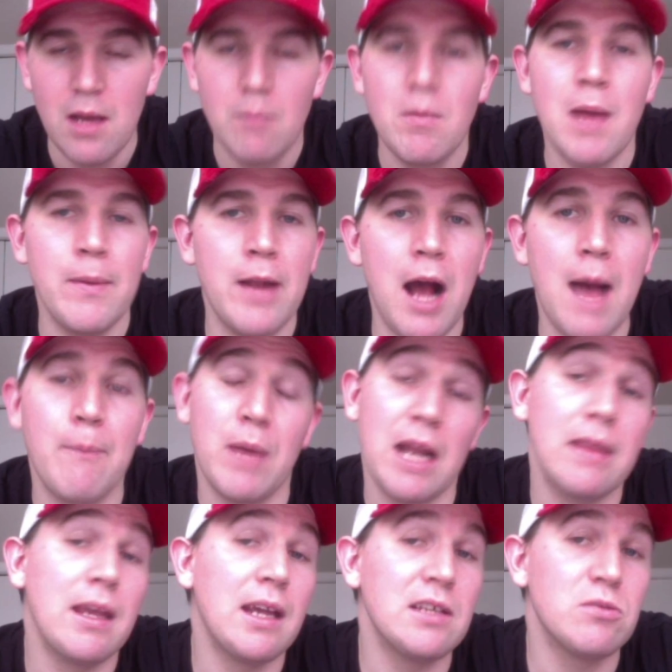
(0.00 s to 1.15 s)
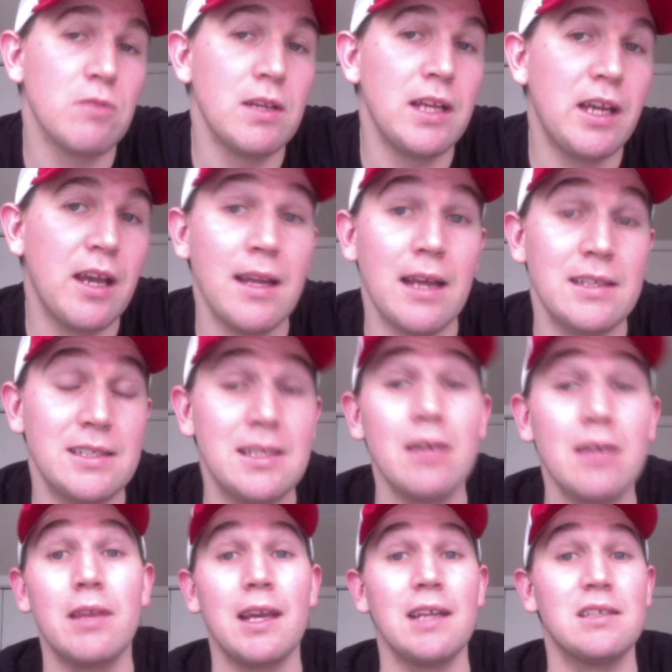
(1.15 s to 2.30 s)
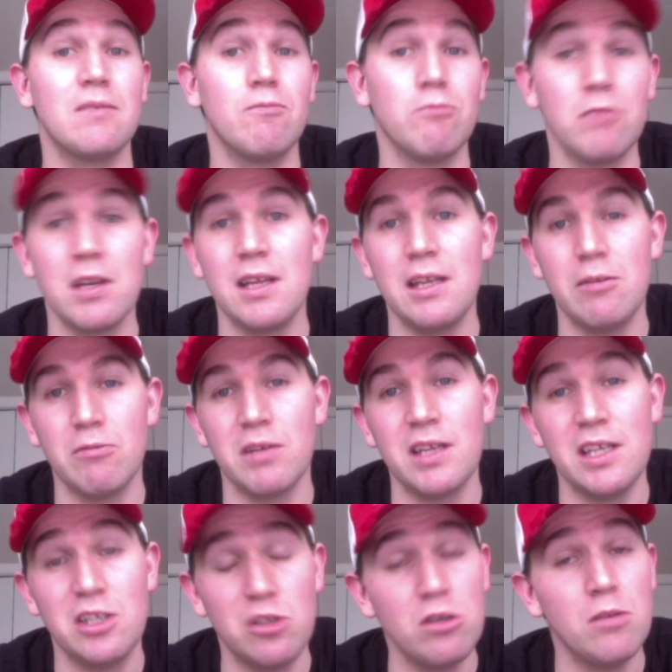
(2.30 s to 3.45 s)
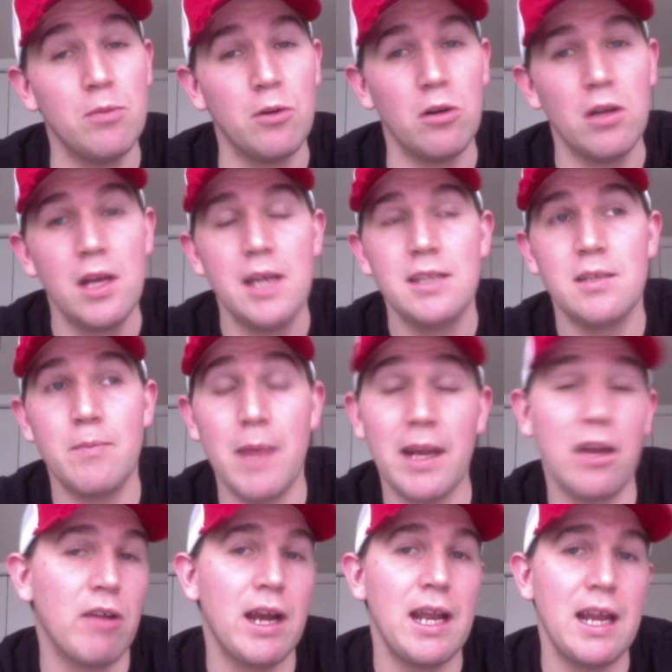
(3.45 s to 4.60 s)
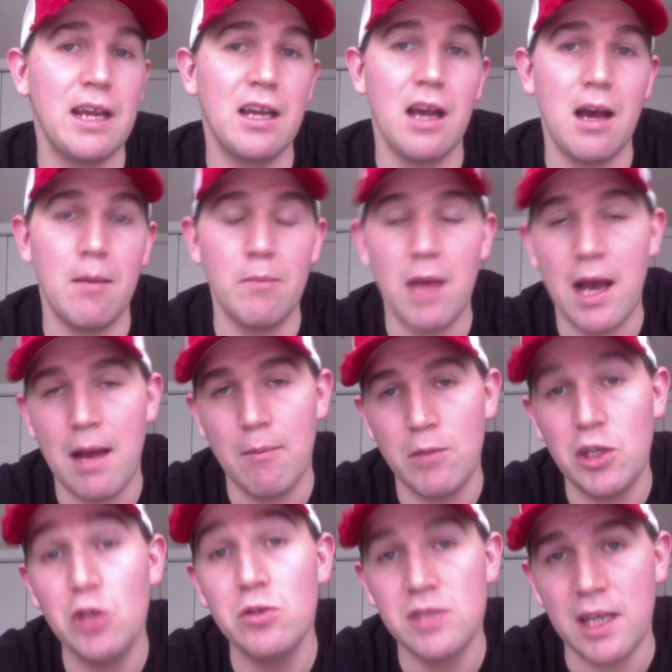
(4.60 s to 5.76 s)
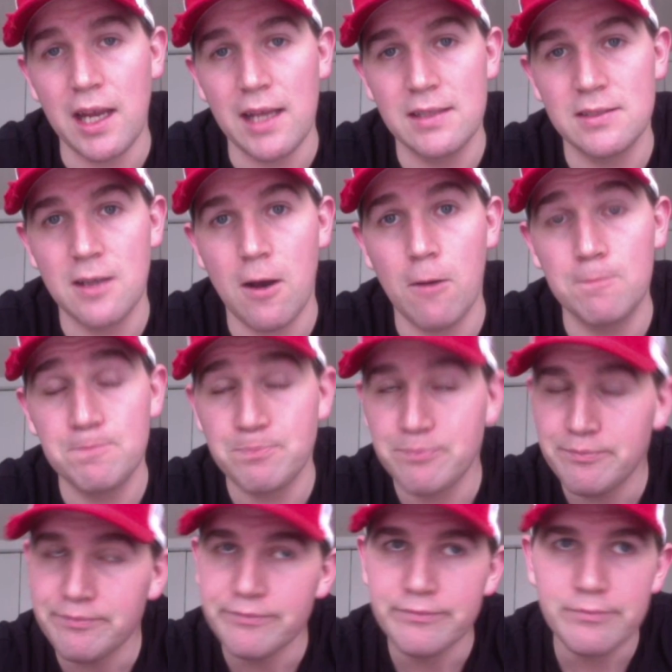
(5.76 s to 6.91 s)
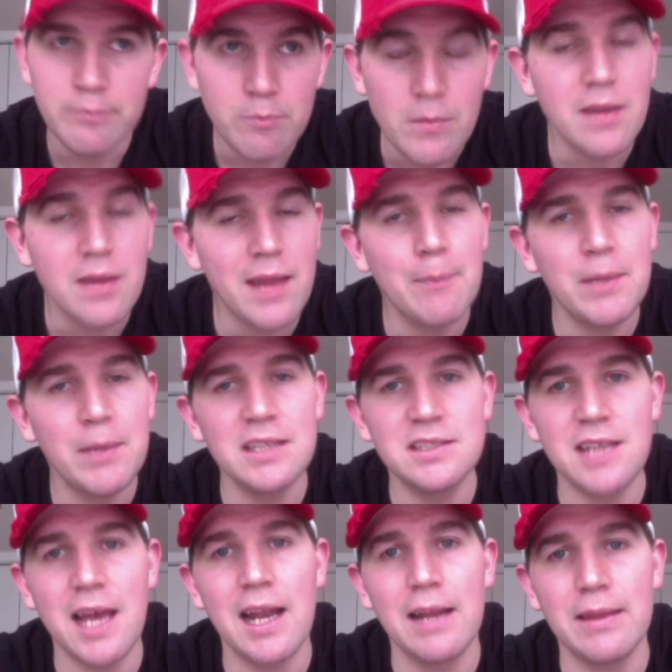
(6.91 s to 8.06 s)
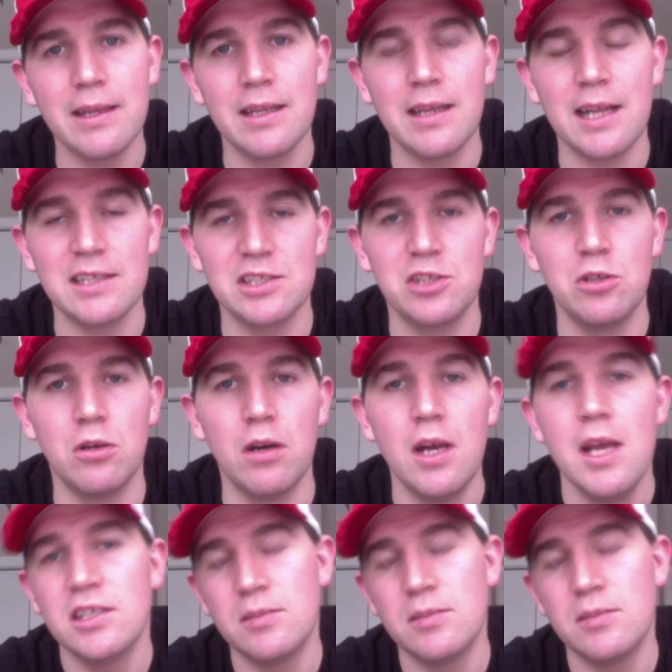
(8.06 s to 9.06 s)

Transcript: Maybe not, but I think it's really good, and I still think it's really, really doable to make a great income using it. So that being said, I think that's cool.